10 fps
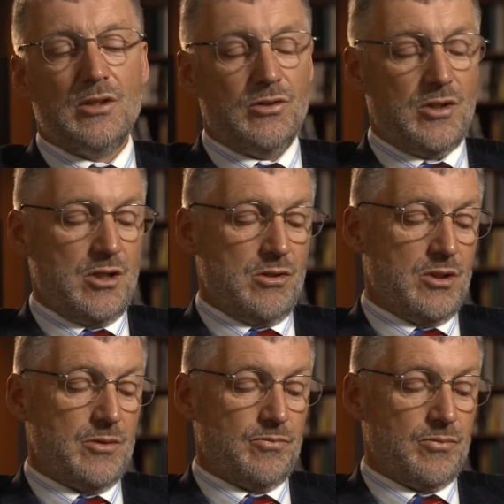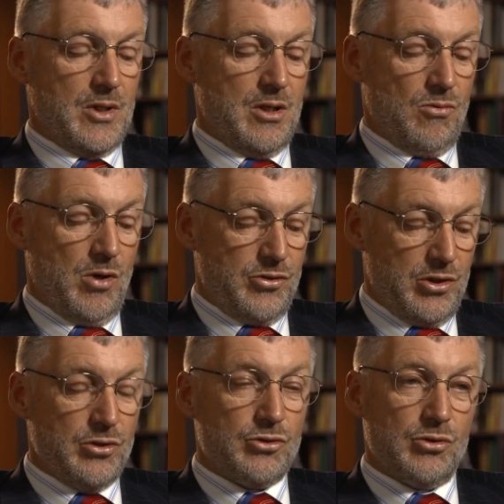So whilst it
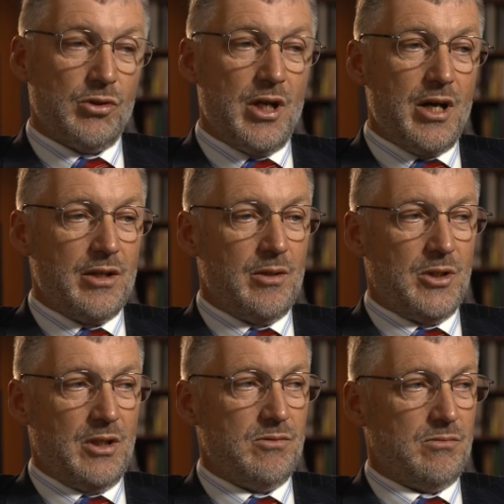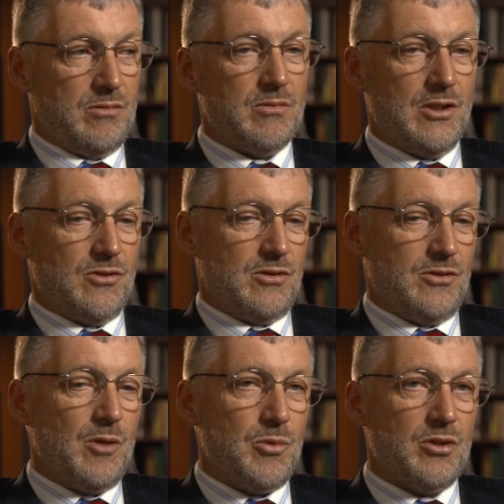looks real hard, I mean, it's
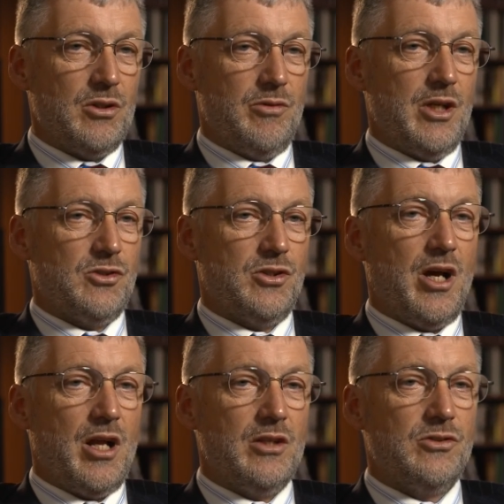typical of their style.